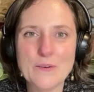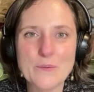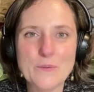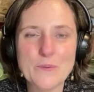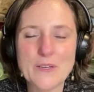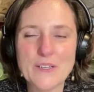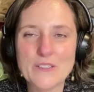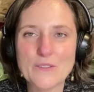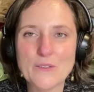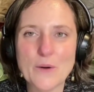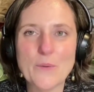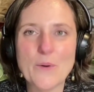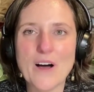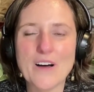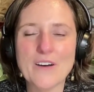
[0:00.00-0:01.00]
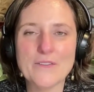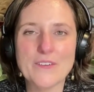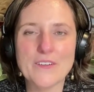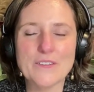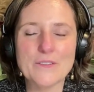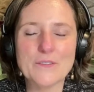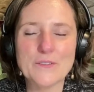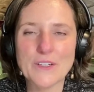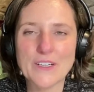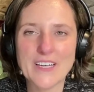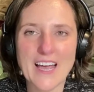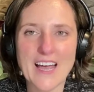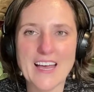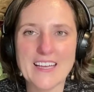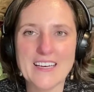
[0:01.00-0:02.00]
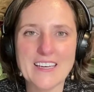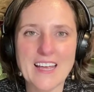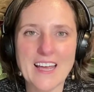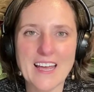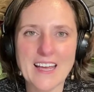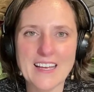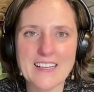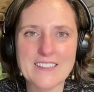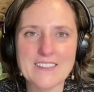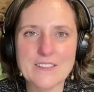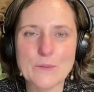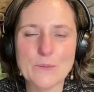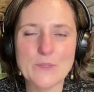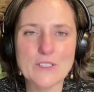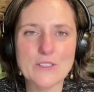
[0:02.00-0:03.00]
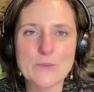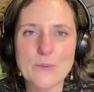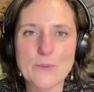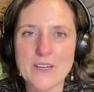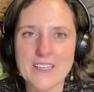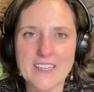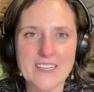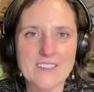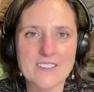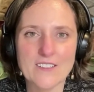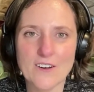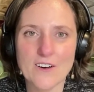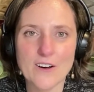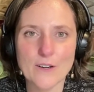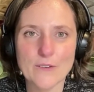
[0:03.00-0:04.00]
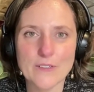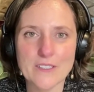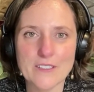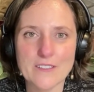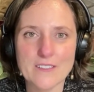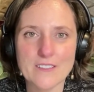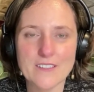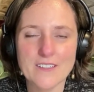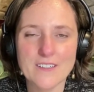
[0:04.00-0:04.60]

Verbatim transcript: we so often forget and we just want to get to the harvest